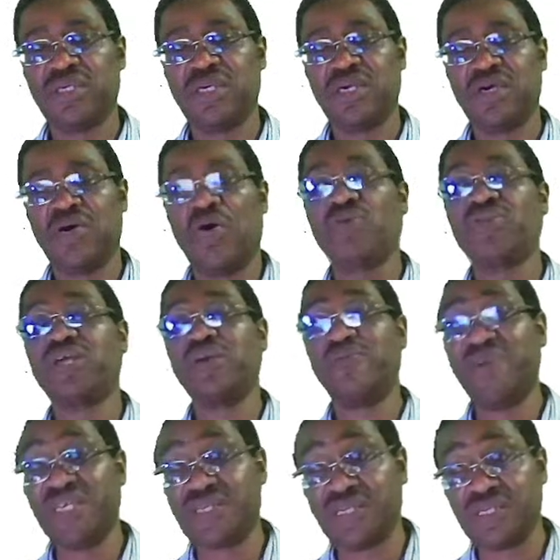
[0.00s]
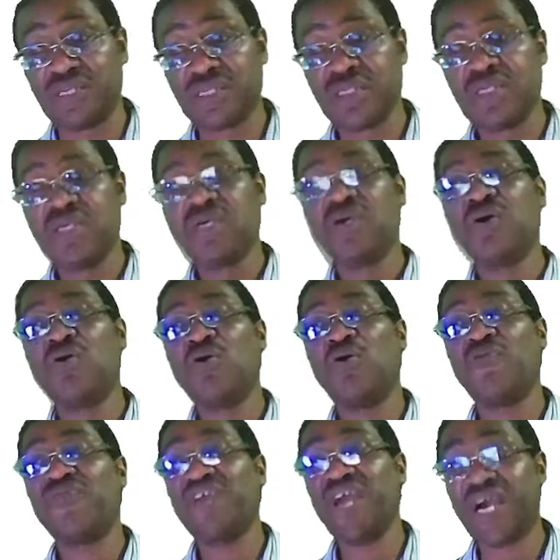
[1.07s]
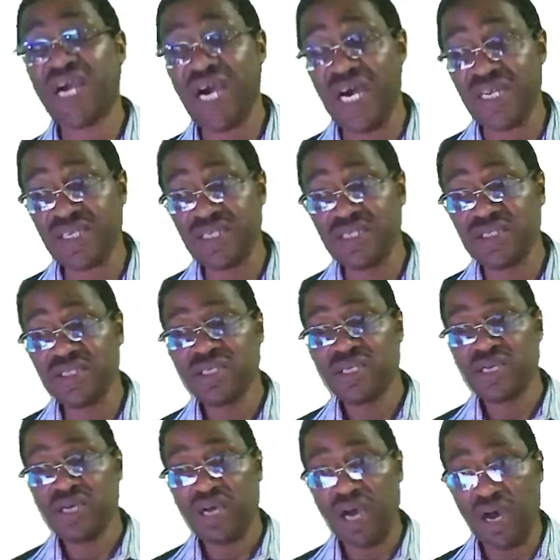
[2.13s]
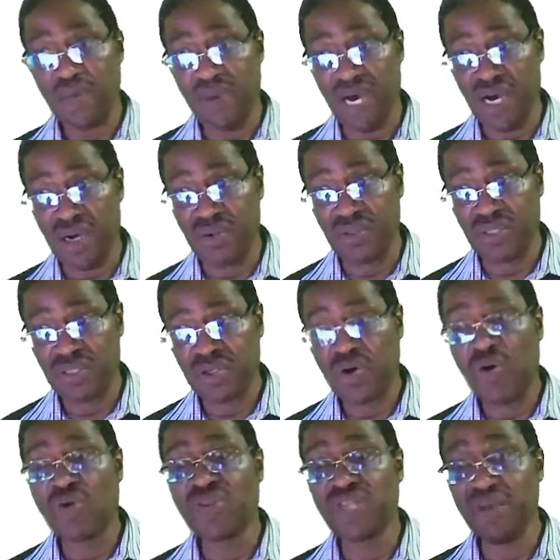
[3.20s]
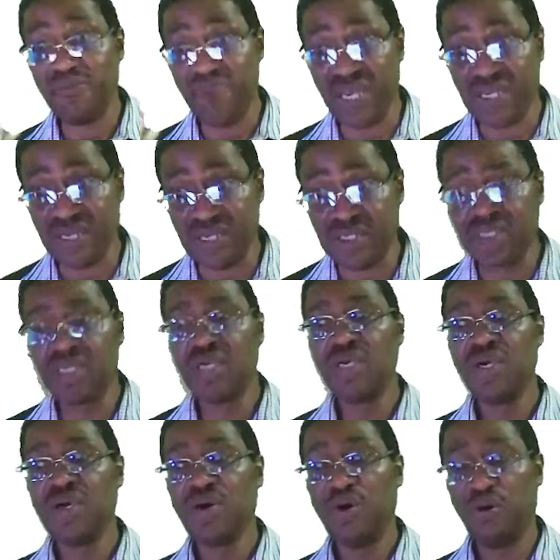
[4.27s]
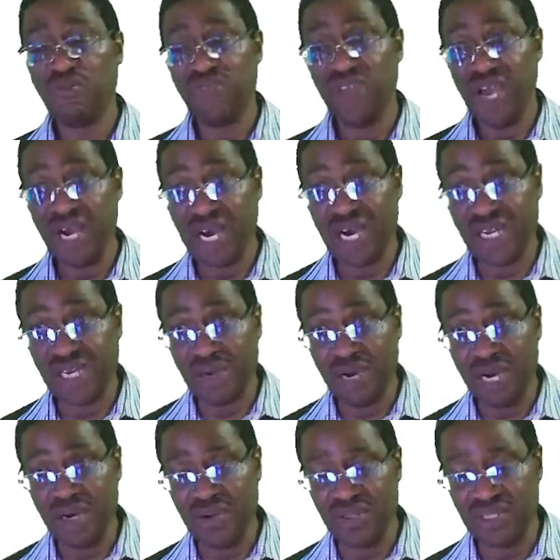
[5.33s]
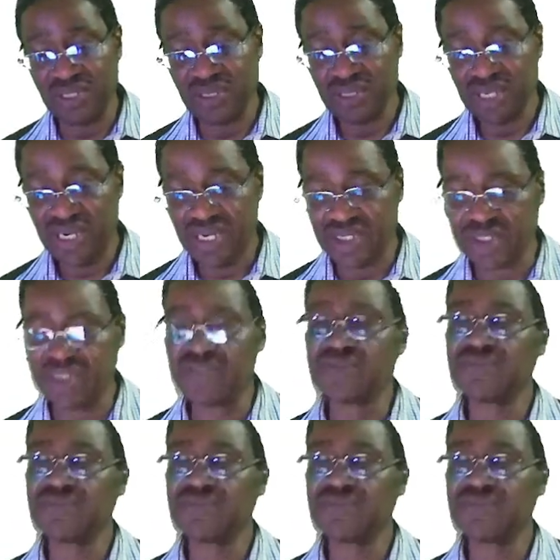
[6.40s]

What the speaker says: On the basis of their carrying amount. On the basis of their carrying amount. Listen.